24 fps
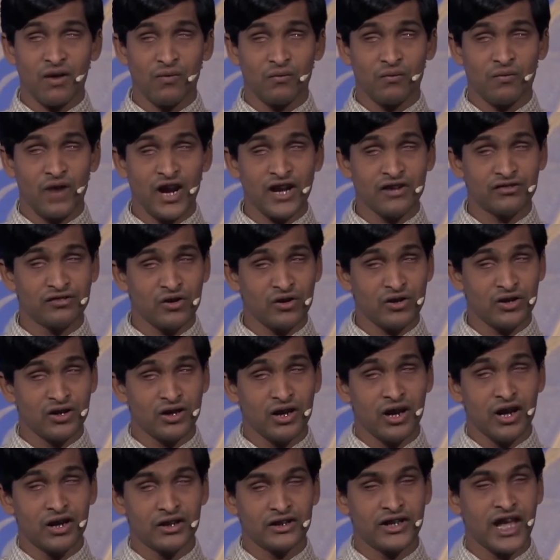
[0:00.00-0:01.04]
Why should
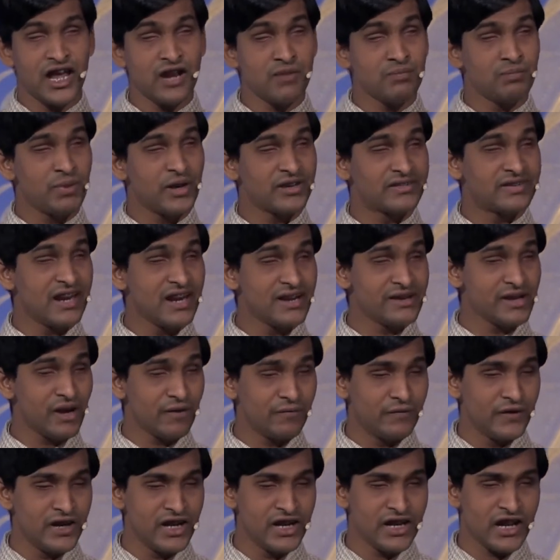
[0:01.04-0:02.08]
10%
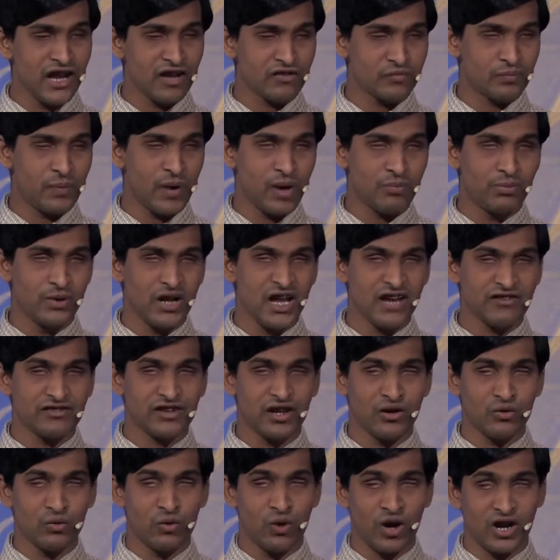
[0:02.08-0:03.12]
of India's
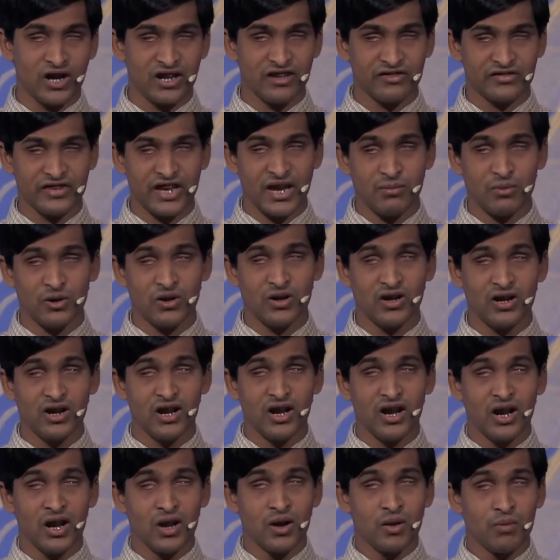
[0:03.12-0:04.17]
population who are disabled
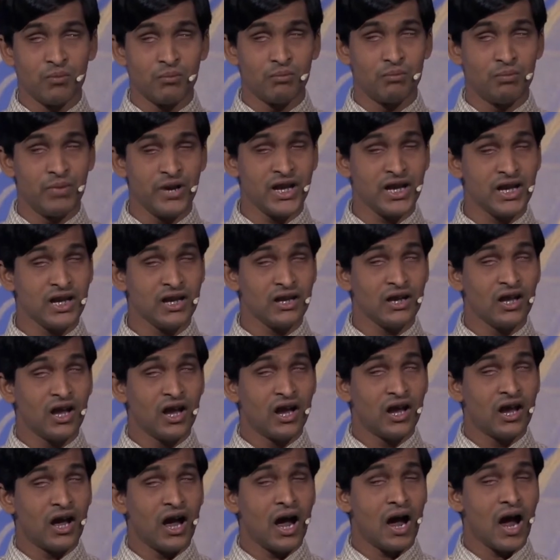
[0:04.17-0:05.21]
be
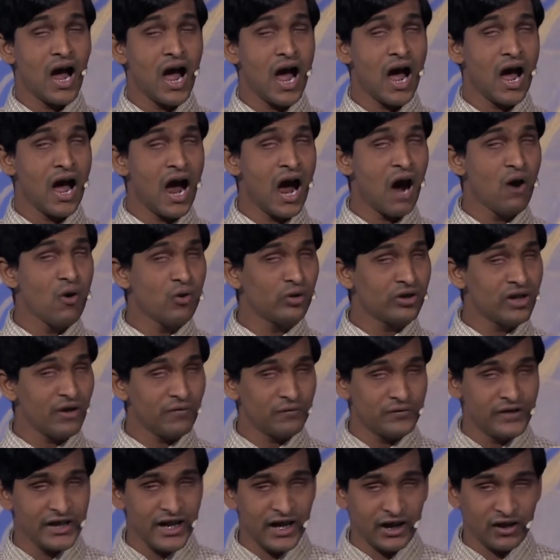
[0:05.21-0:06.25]
out
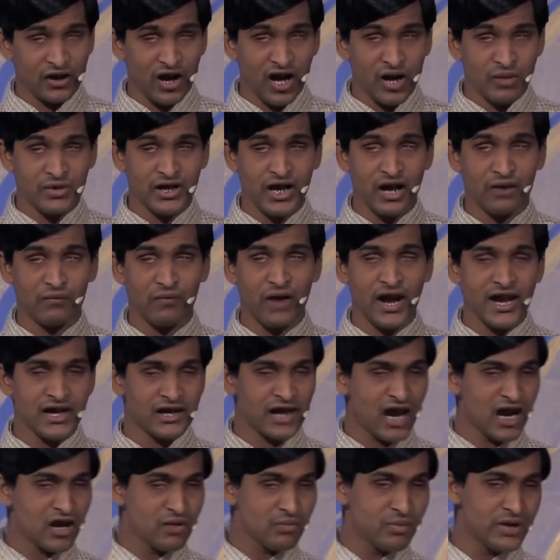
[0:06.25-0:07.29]
of the economy? And why
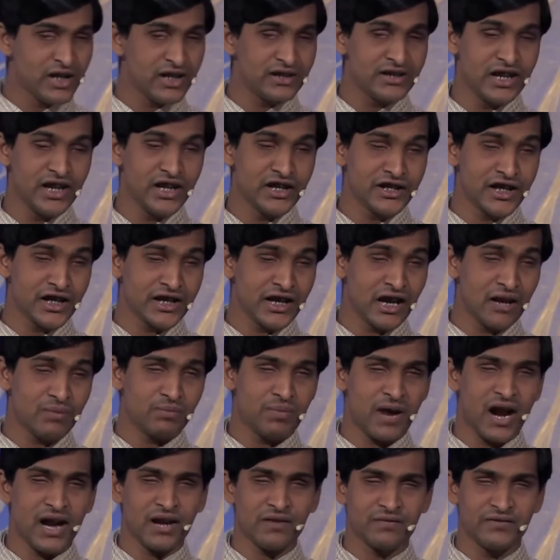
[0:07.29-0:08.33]
can't be the integral
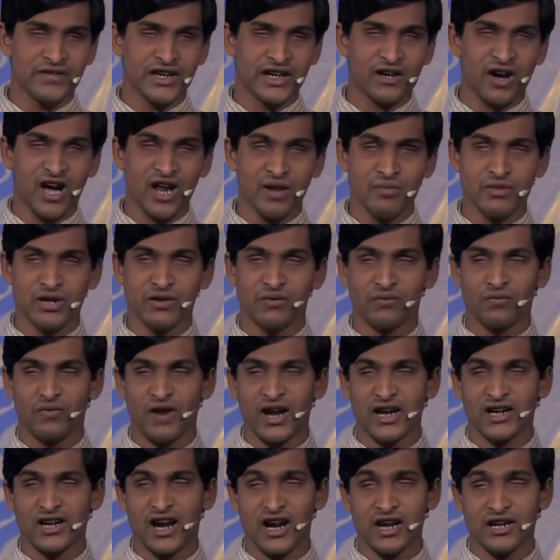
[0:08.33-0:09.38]
part of the economy?
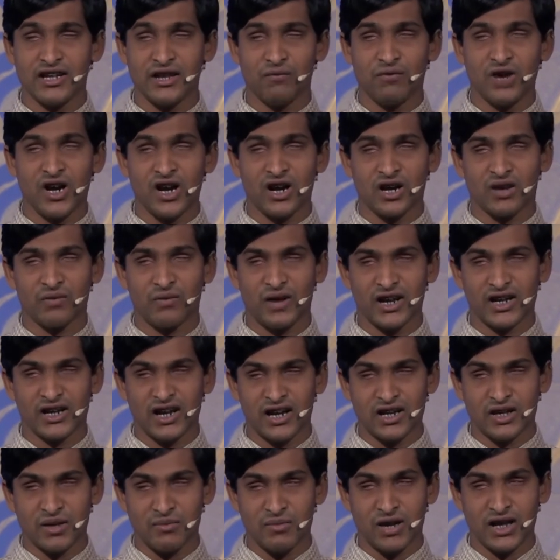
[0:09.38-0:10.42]
Why can't they work? Why
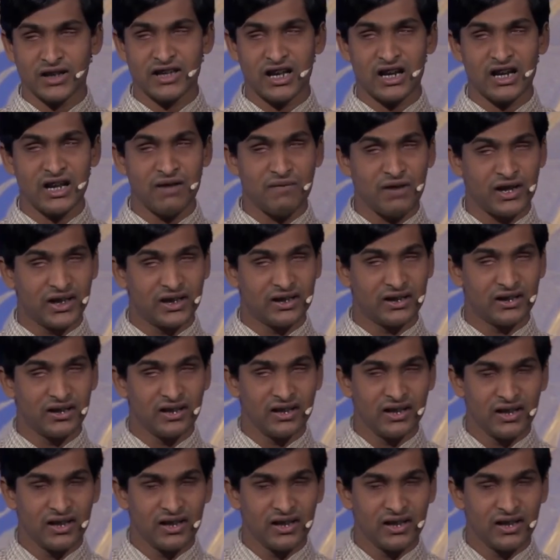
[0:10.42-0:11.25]
can't they make their living?